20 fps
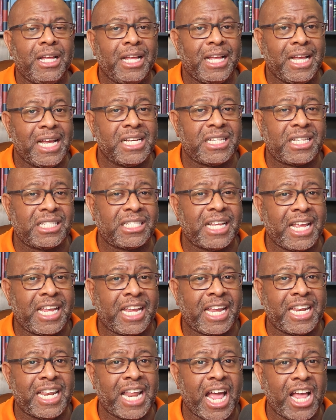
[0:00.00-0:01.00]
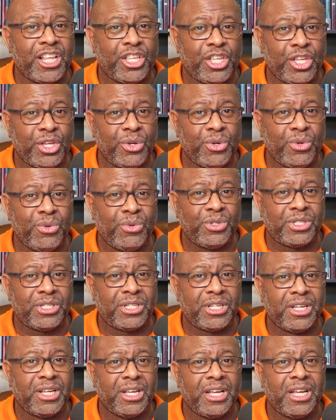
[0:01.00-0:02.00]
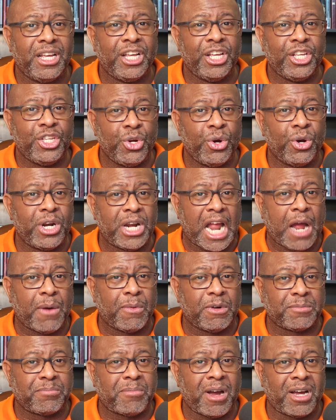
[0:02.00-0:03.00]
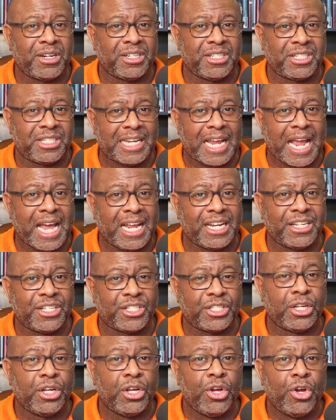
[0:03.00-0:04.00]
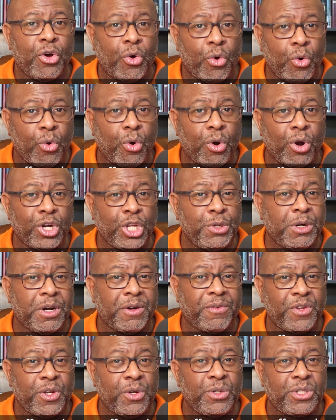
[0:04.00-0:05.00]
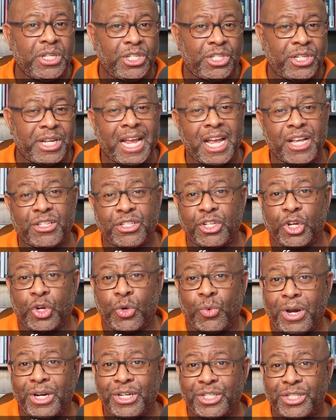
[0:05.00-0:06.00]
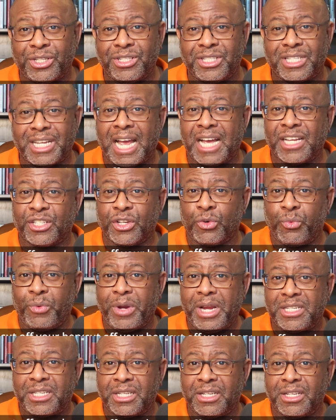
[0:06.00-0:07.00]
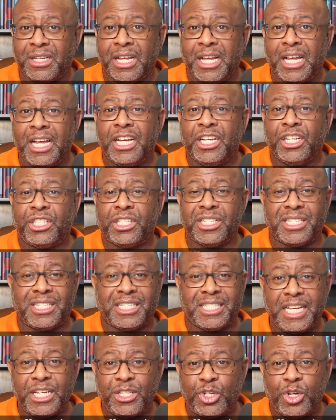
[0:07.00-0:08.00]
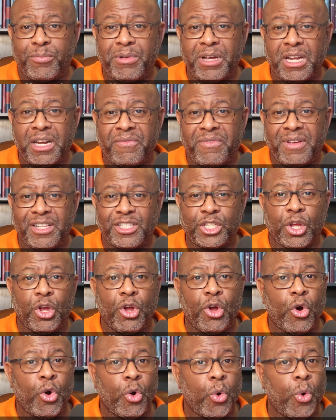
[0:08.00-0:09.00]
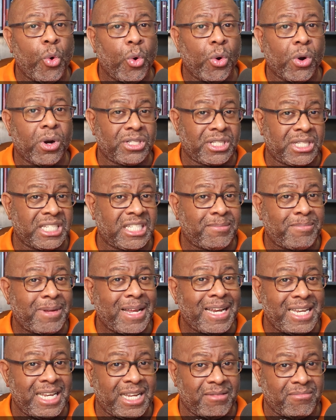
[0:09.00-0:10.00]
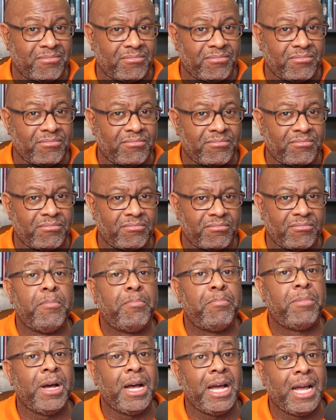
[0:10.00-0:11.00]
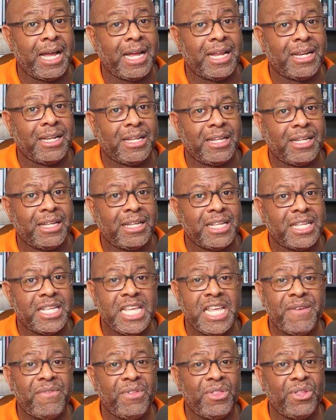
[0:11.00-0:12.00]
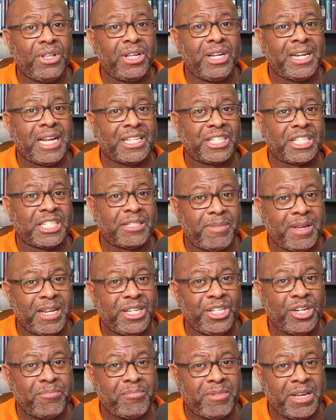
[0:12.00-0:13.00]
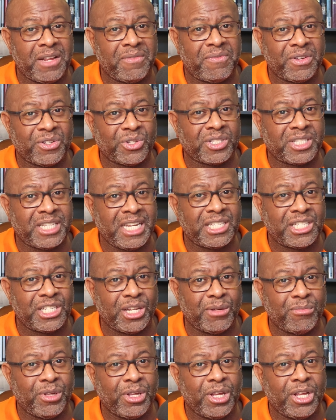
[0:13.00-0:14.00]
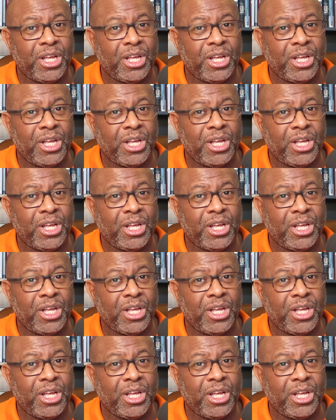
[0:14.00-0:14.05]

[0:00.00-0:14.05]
SSA cannot use your non-responder status or you refusing to answer the questions as a reason to cease your benefits or suspend them. But even though they're not suspending your benefits or ceasing them,